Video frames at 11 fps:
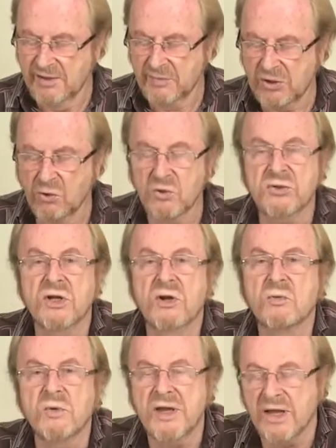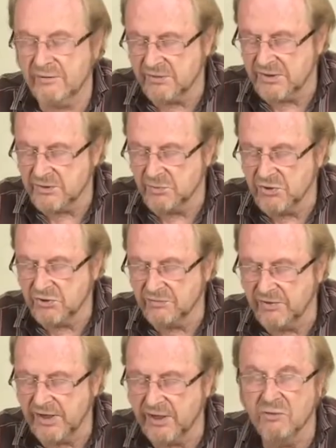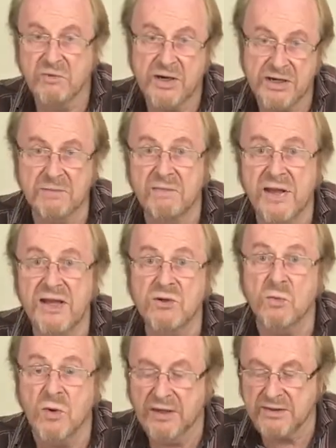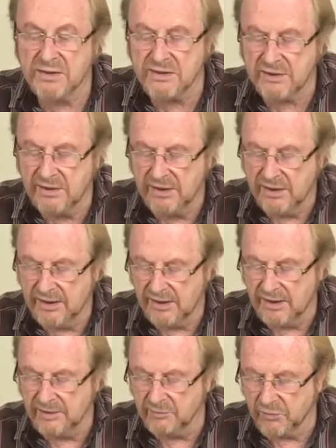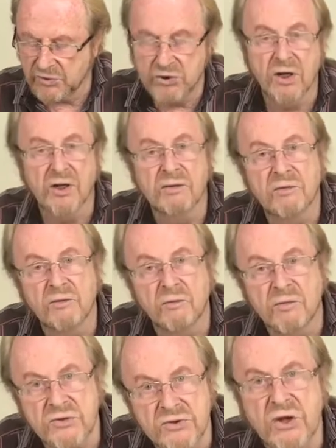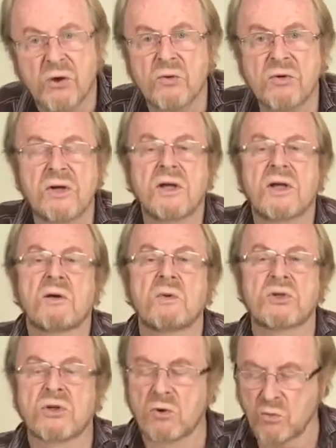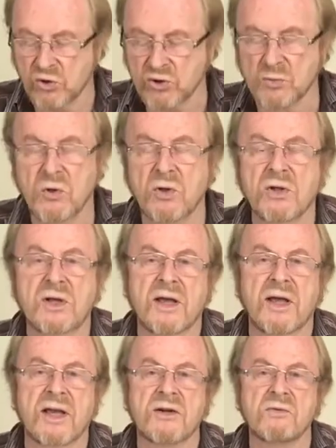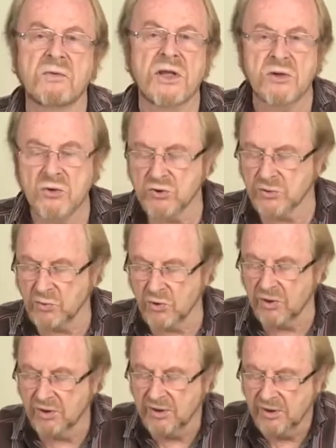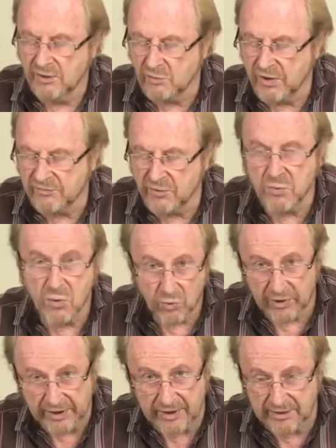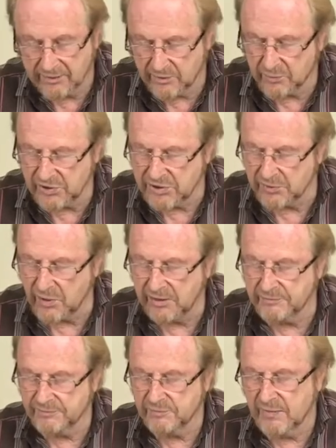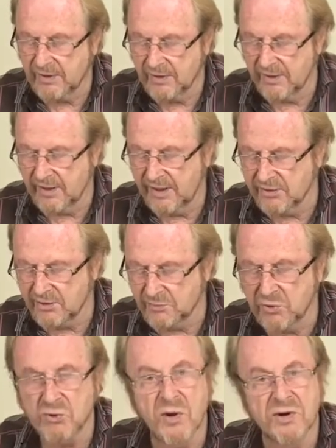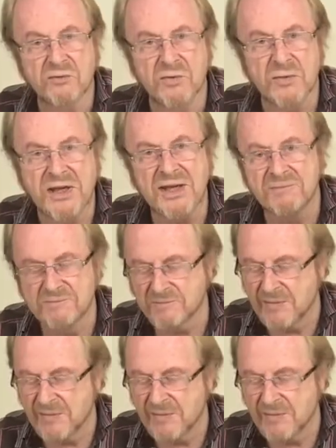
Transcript: But also we have these beautifully ready-made ones, which are sewn, which are washable and reusable. One for Pauline, the pretty one, and the blue one for me.